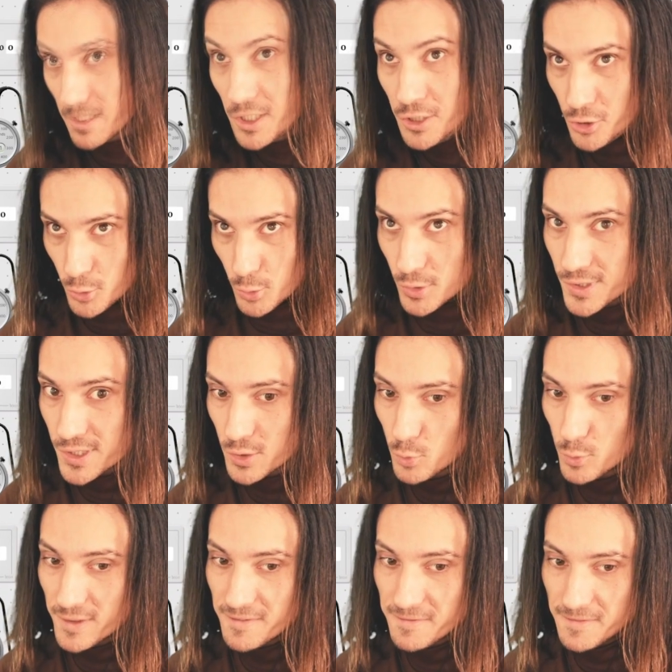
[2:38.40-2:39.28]
issues
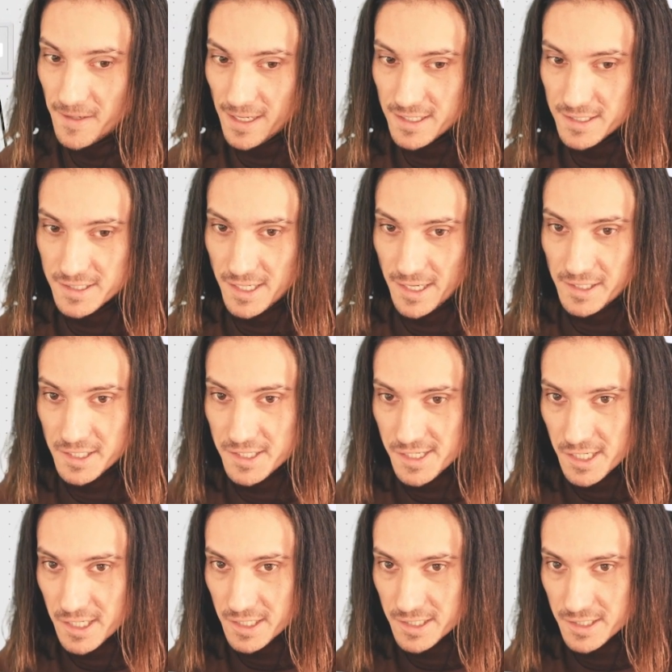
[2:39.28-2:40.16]
with
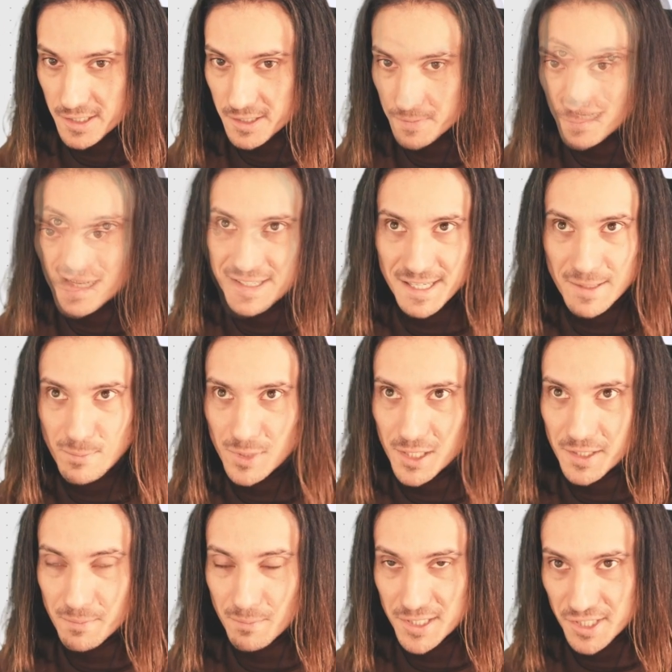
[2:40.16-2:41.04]
x86
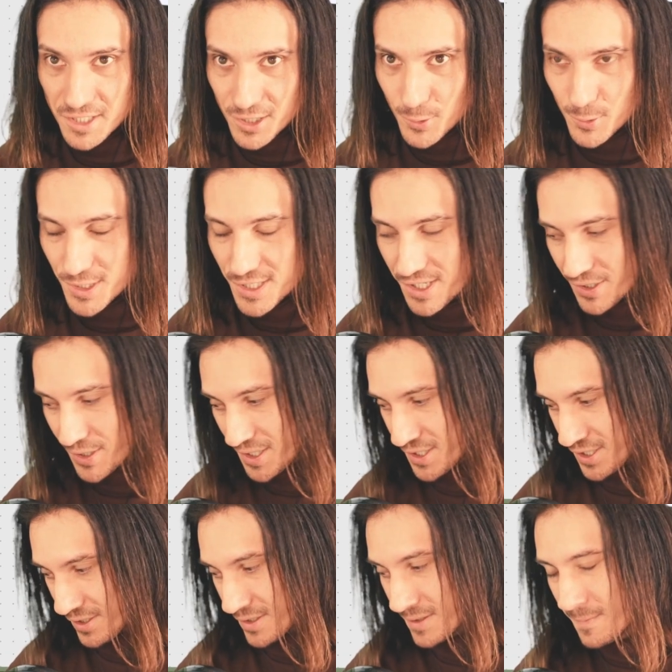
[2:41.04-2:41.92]
assembly machine code
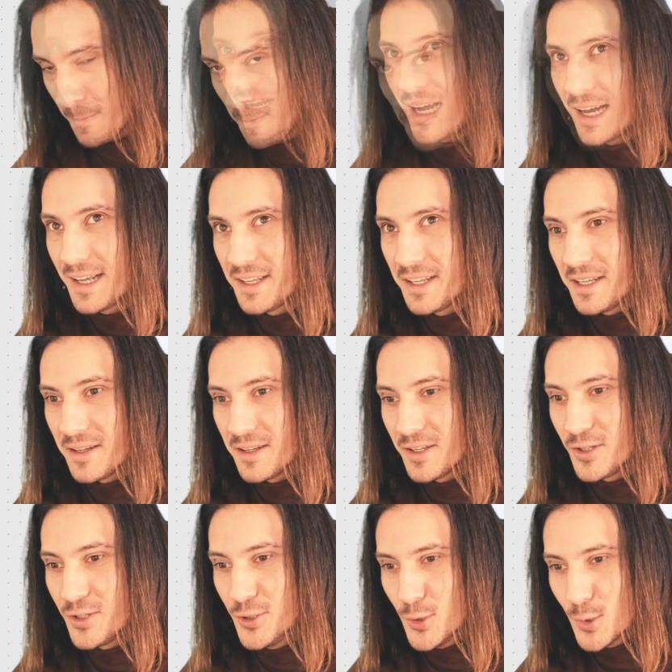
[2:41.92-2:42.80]
generation, I
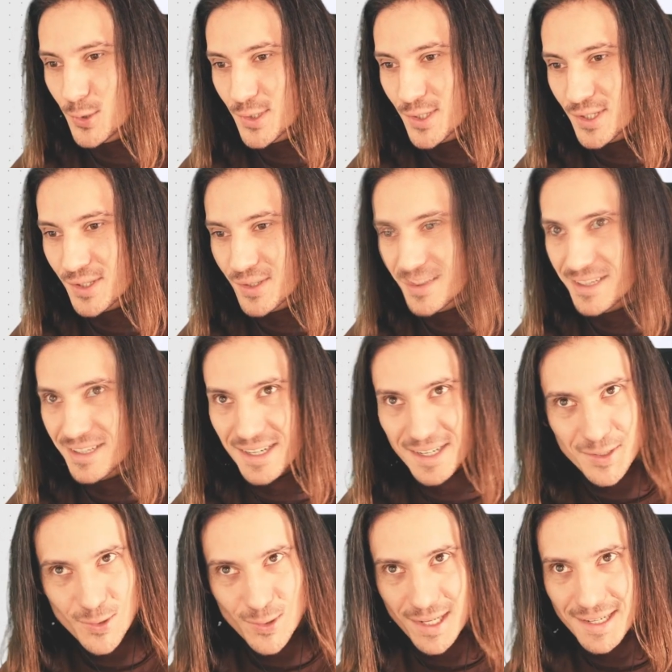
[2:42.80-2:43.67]
used
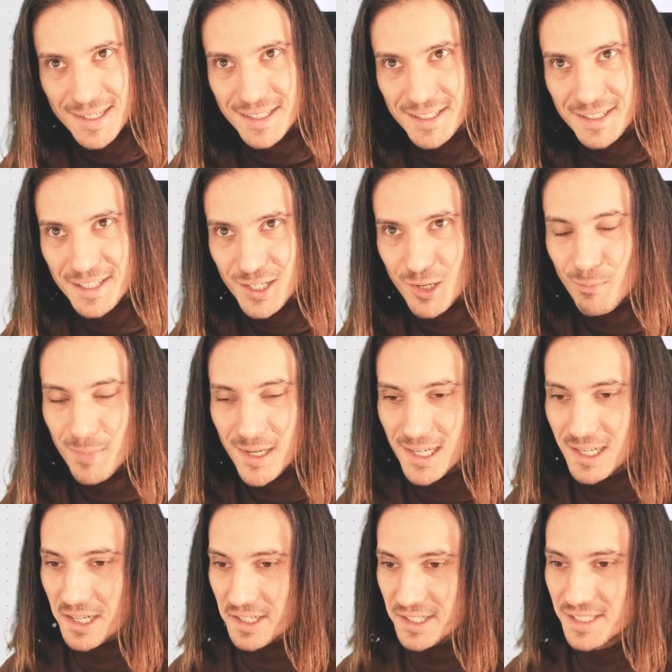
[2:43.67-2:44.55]
regular
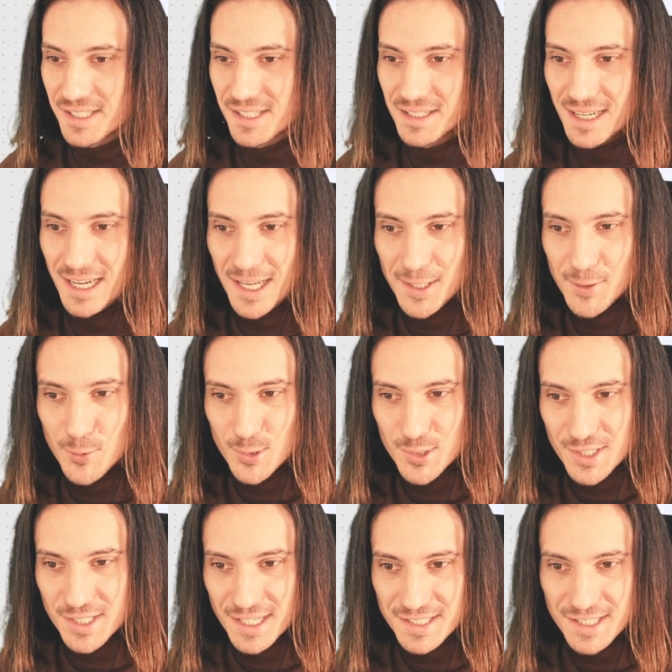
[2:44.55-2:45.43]
decompilers. I
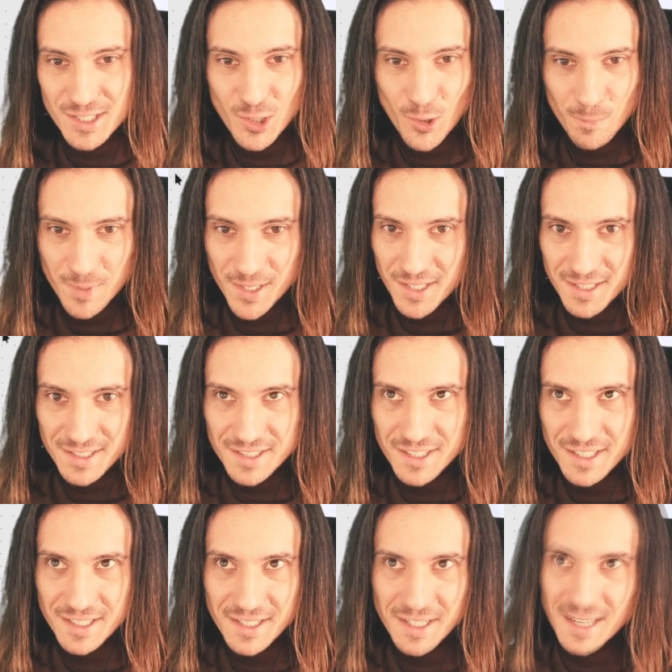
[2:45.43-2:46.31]
was just copying
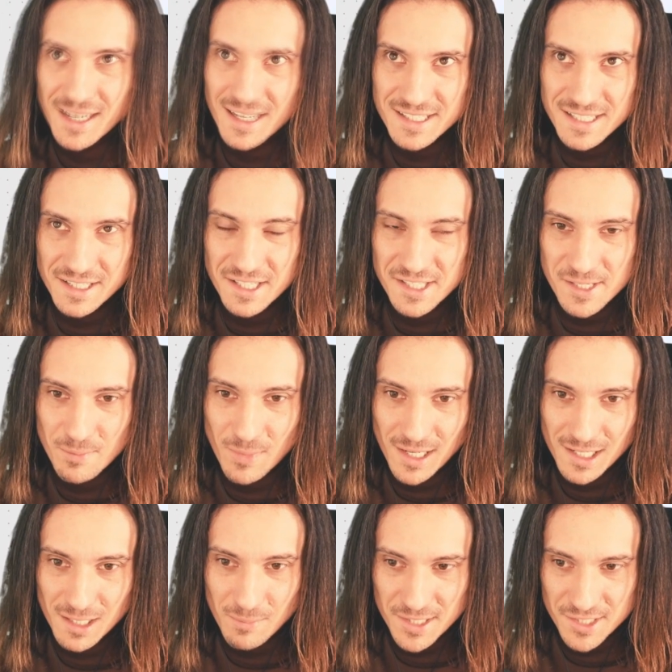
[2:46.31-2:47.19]
the
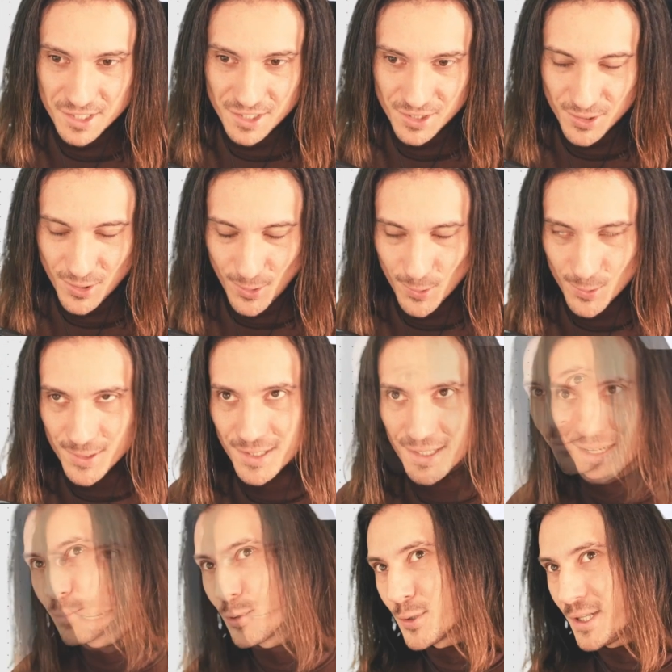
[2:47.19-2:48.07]
hexadecimal machine code,
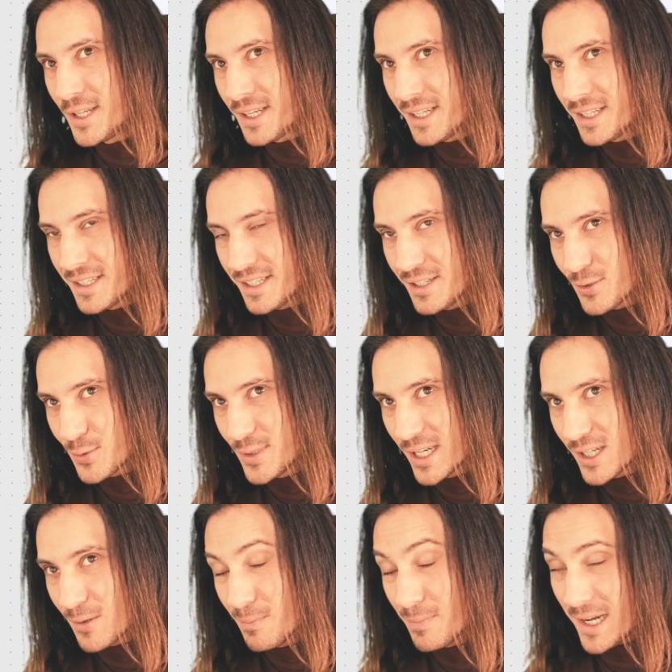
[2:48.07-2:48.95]
putting it into the
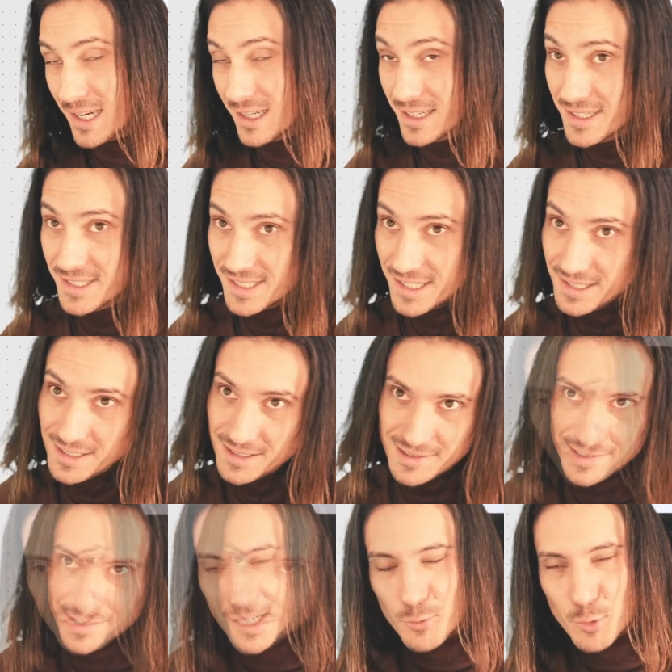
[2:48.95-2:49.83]
compilers, and
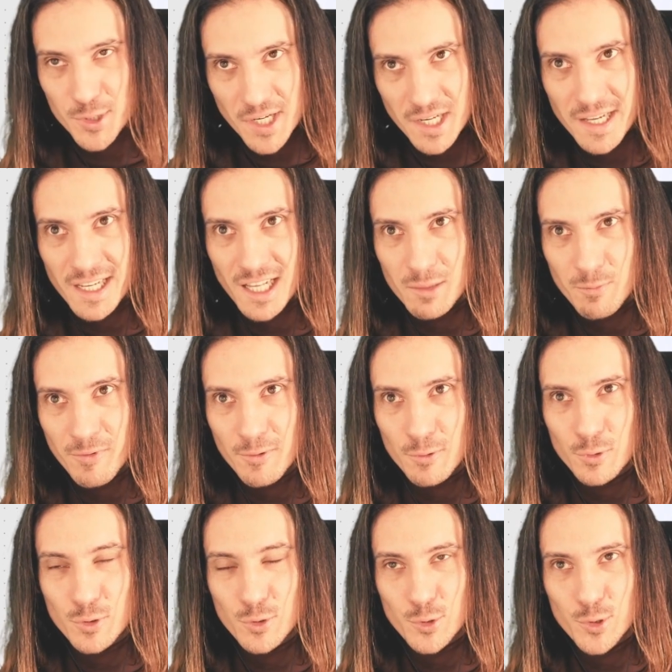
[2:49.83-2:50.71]
it was really
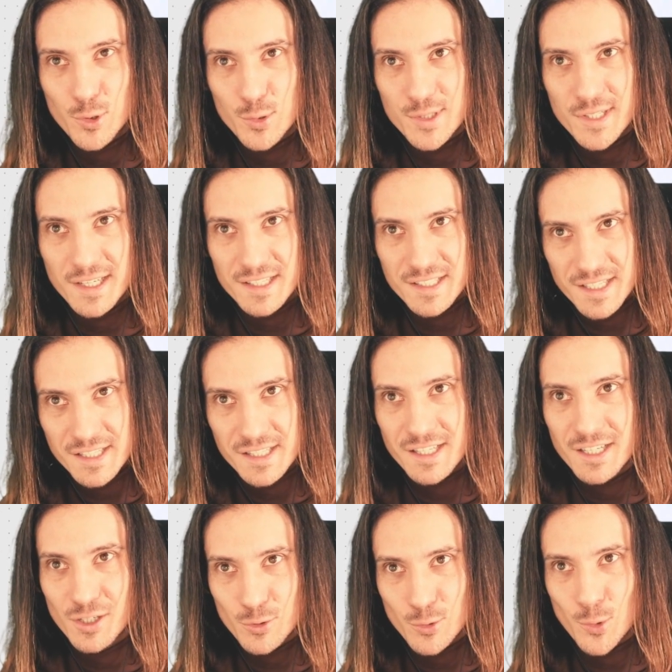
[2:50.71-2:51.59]
helpful to use
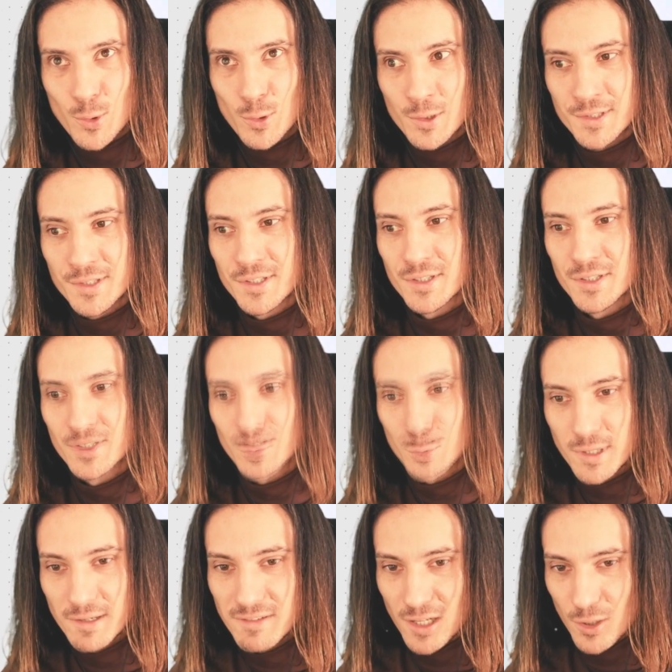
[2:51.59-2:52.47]
existing tools to
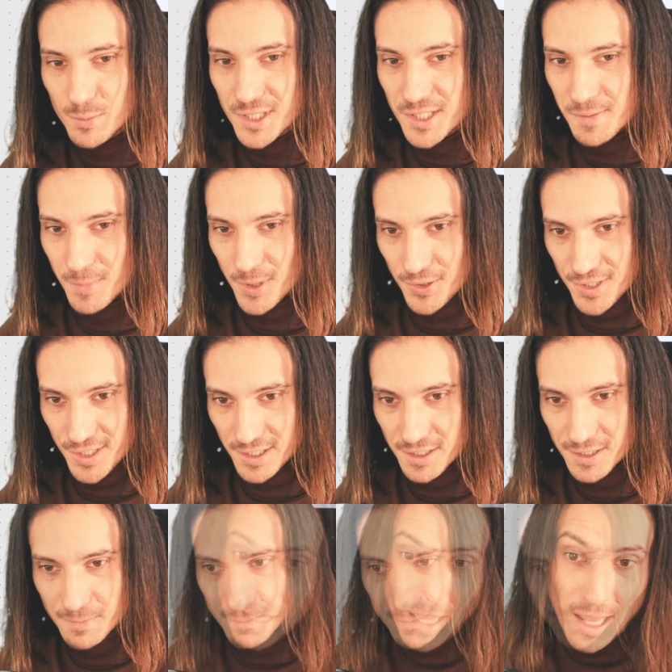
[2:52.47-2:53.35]
develop this
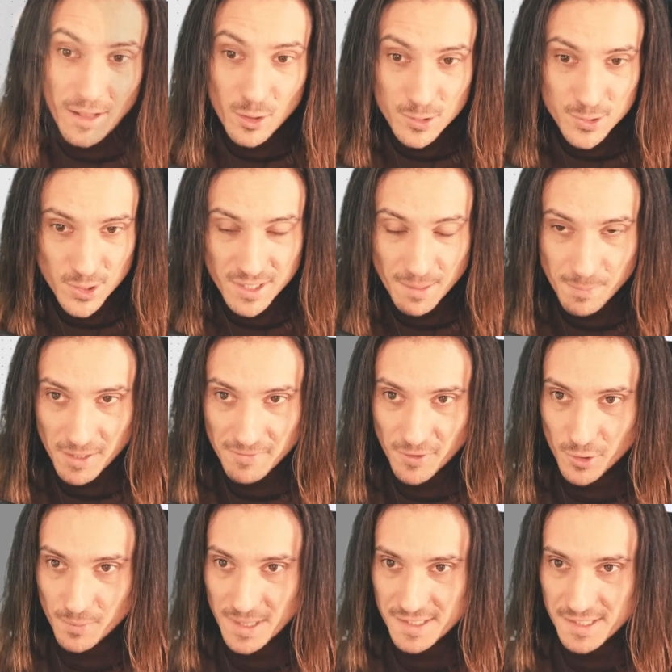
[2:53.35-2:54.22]
project. And also the
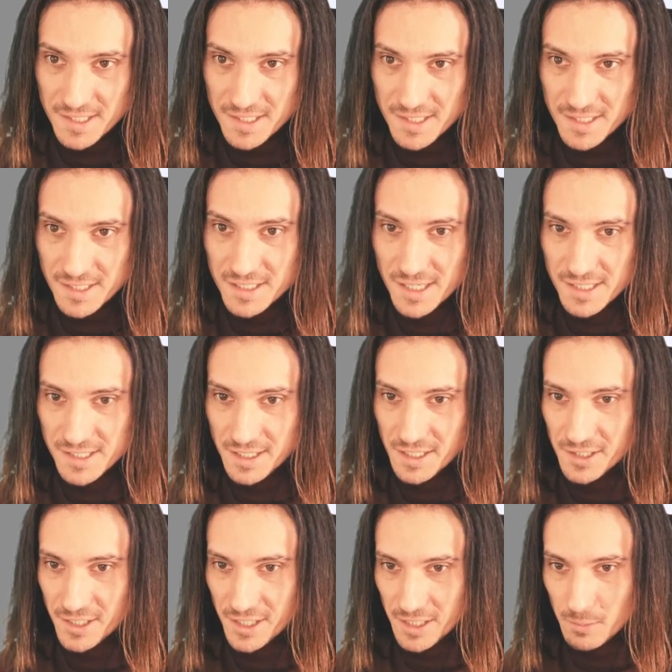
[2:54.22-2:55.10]
performance is just
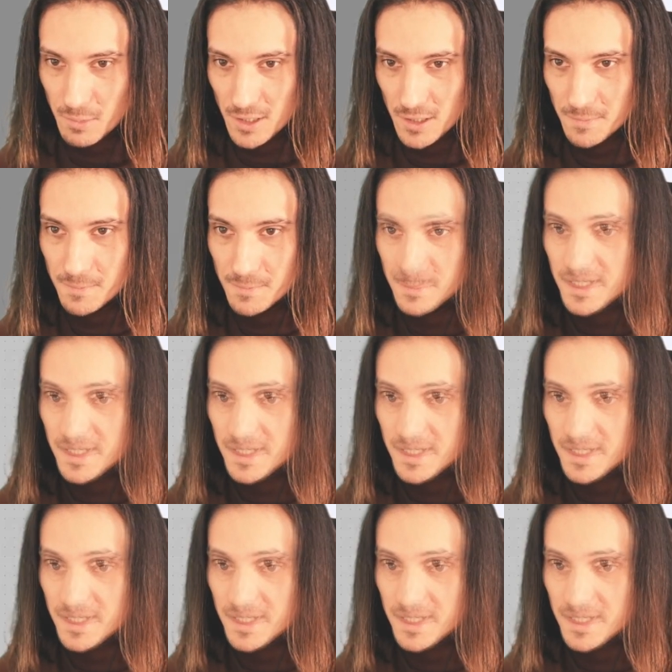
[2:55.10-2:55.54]
incredible.